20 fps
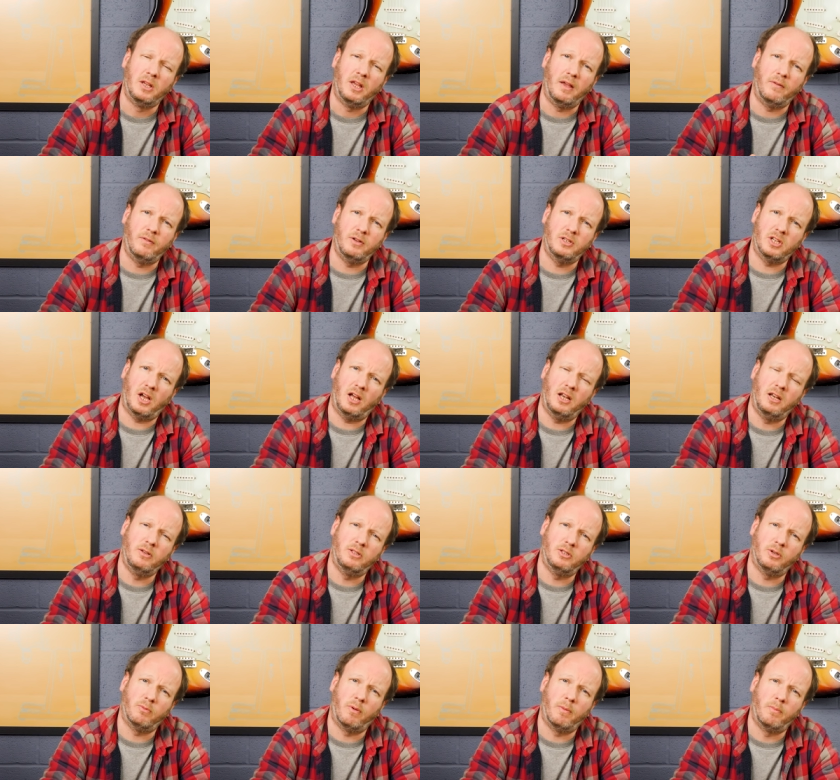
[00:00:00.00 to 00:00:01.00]
If you
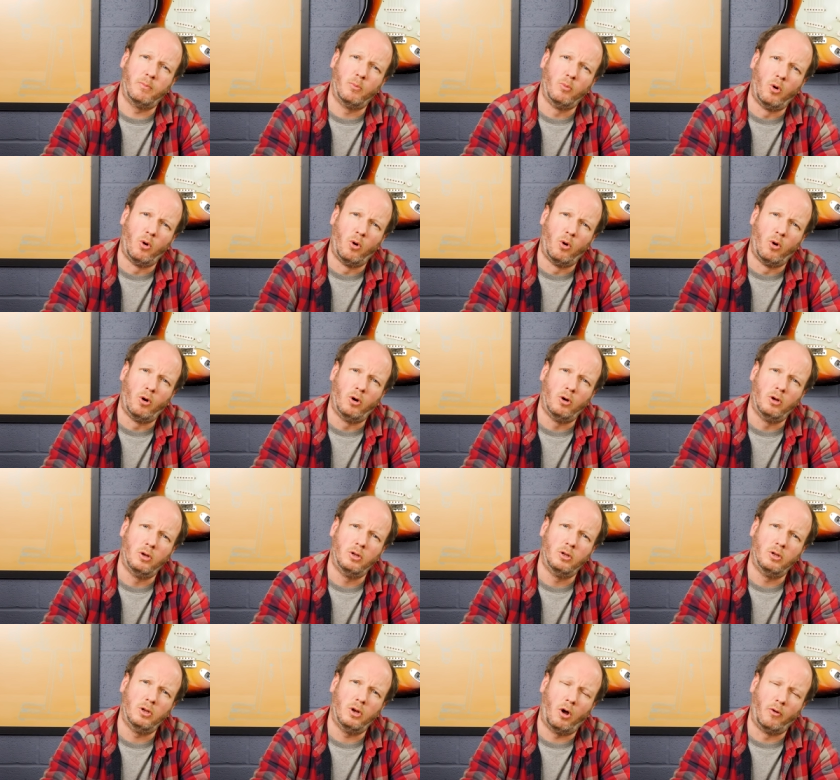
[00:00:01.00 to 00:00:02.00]
dilute it with more
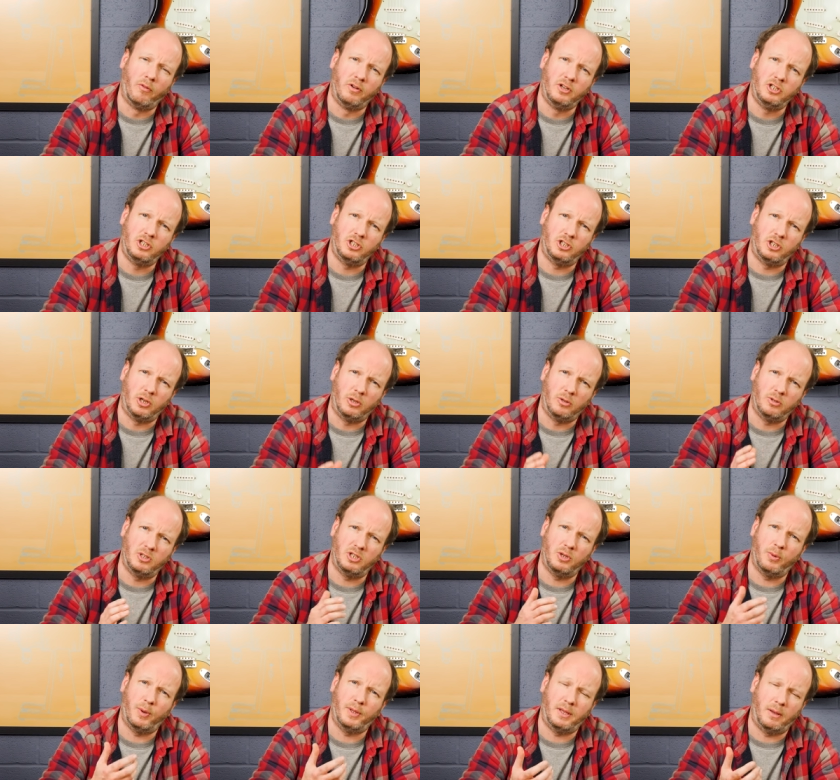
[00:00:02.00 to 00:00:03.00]
orange
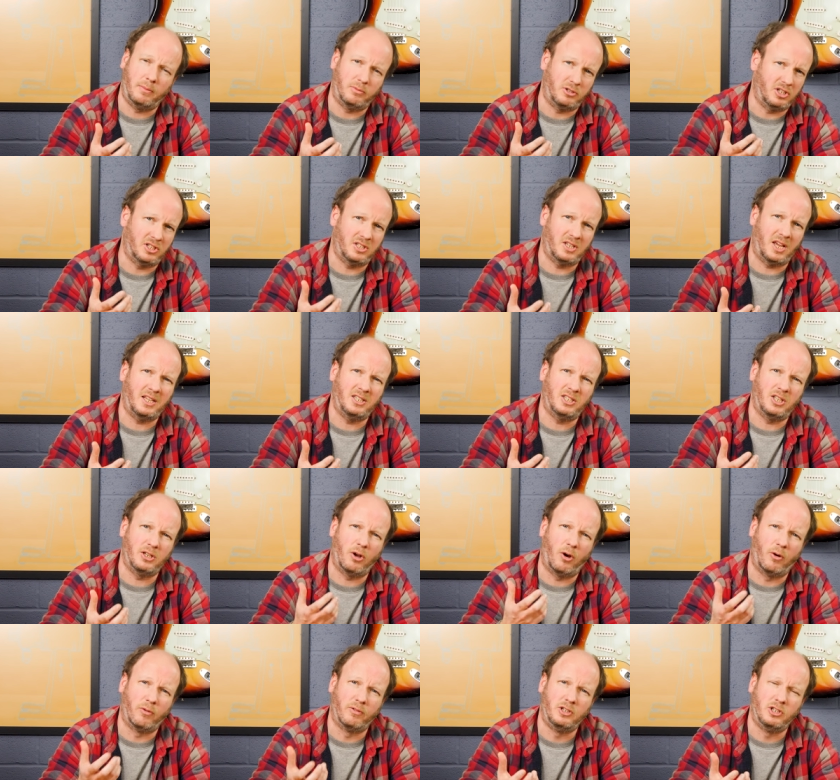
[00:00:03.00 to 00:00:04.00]
juice, you end up just
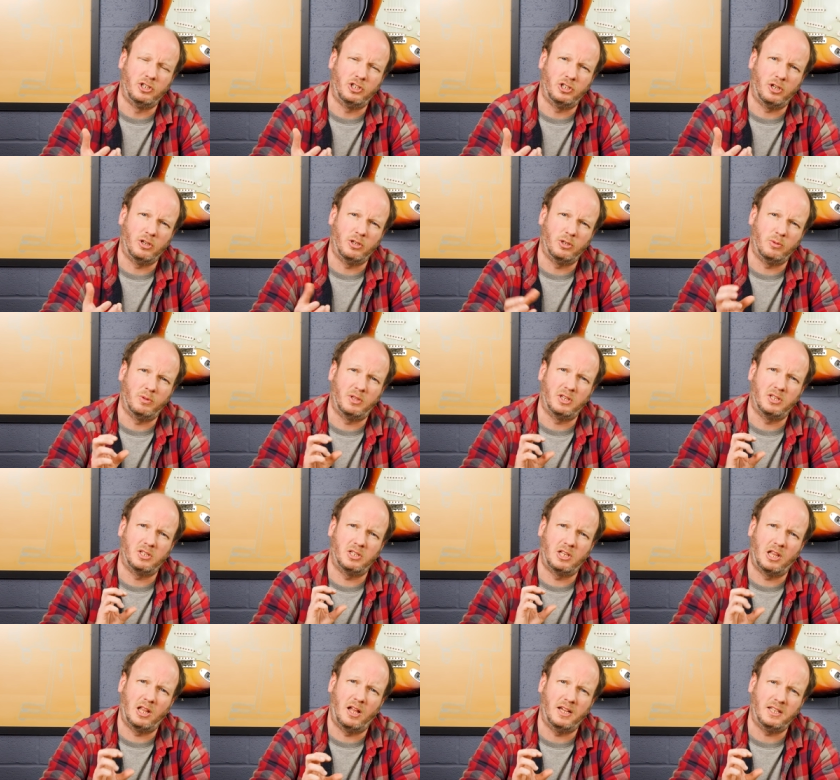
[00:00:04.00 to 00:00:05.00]
tasting orange juice with a
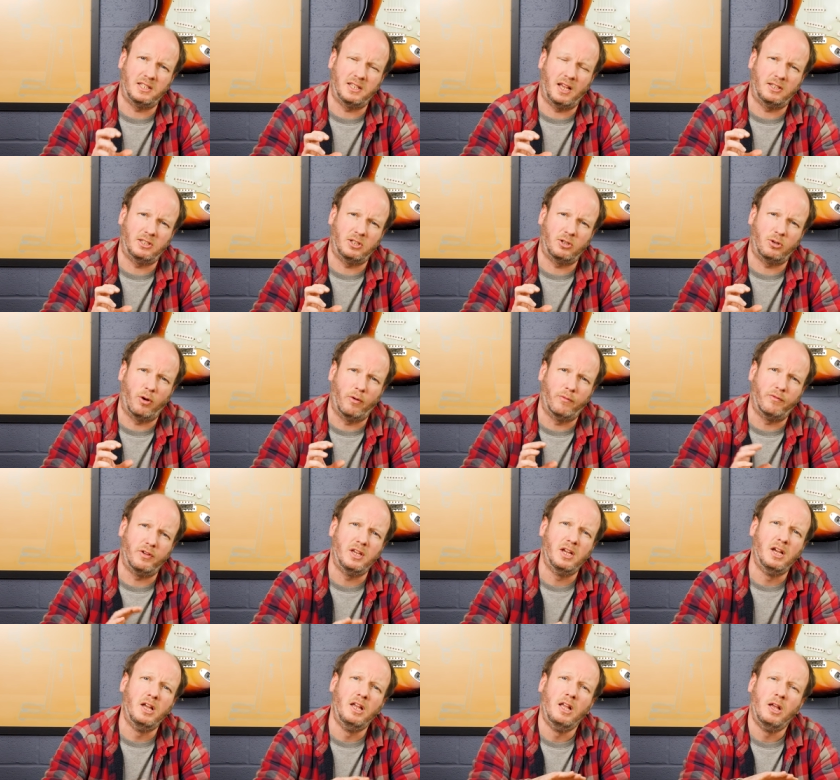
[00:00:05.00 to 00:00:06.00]
slight taste of
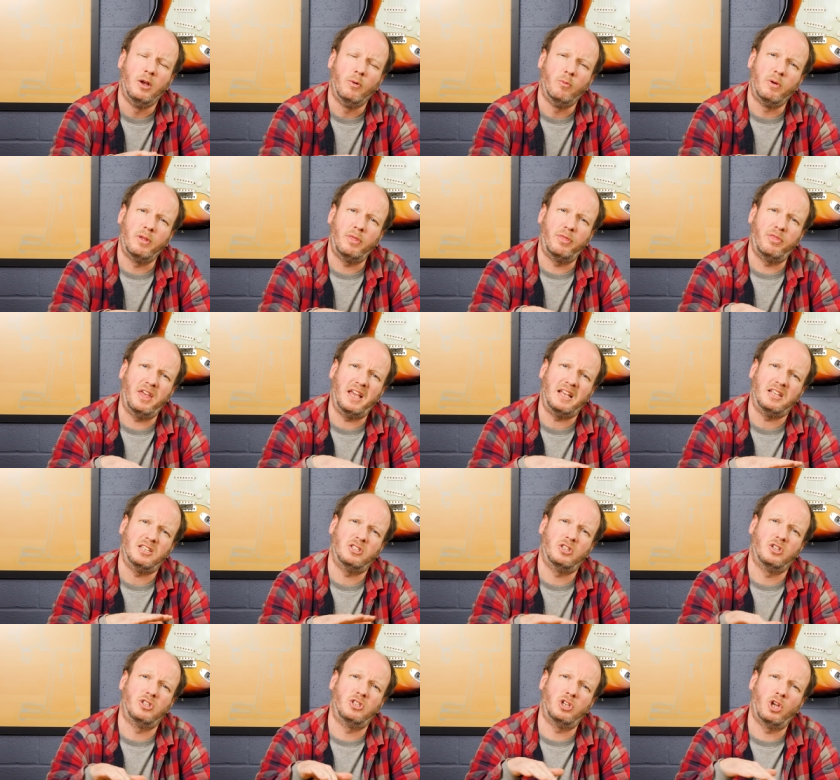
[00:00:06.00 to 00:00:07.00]
coffee. With
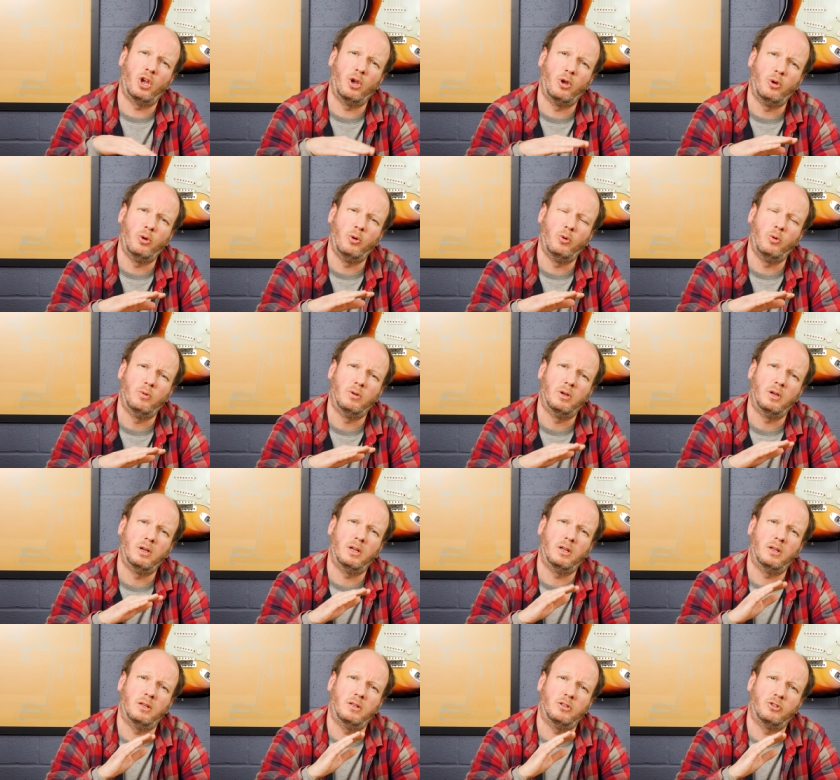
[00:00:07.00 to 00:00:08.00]
this, the two
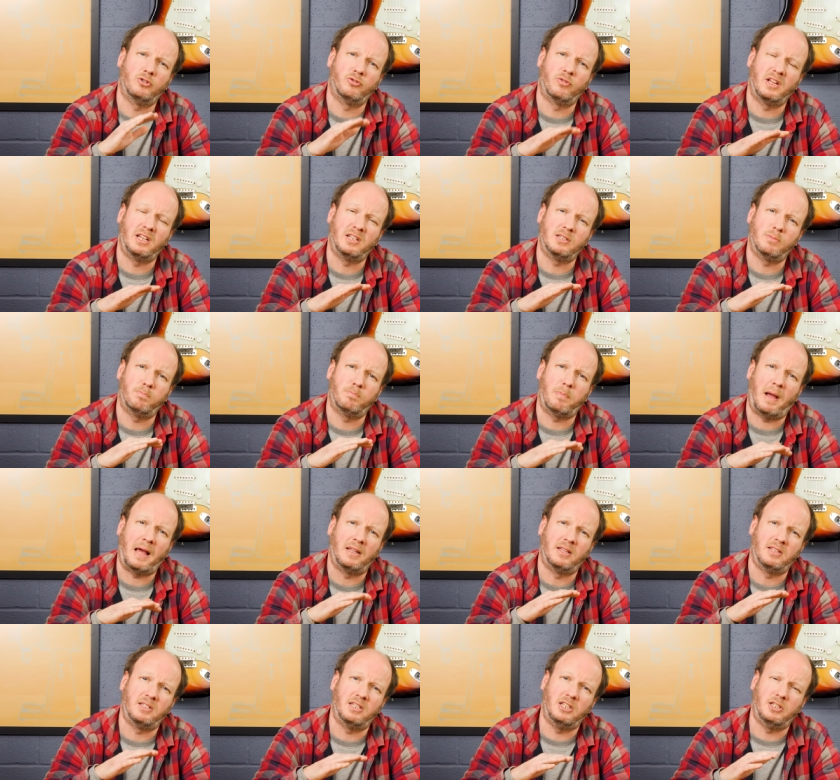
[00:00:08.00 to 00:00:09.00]
drinks
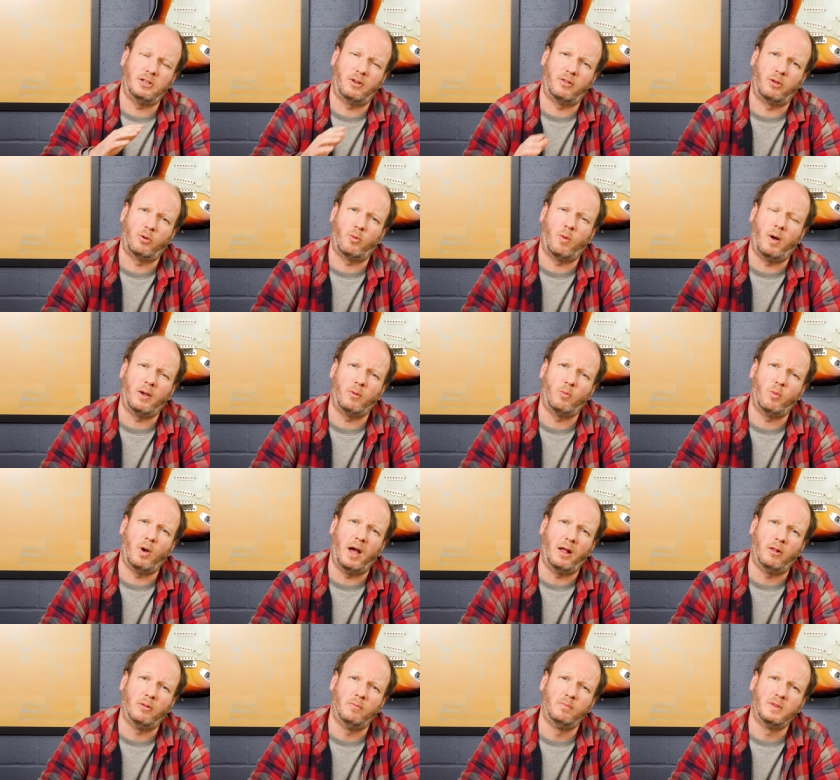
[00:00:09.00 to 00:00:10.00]
balance each other quite
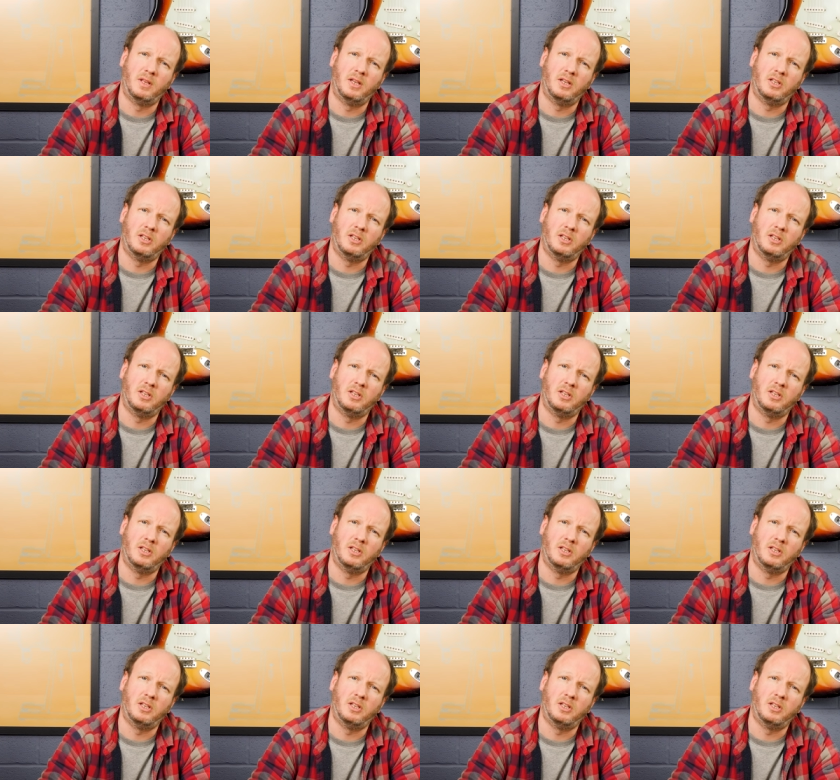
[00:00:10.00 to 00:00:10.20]
well.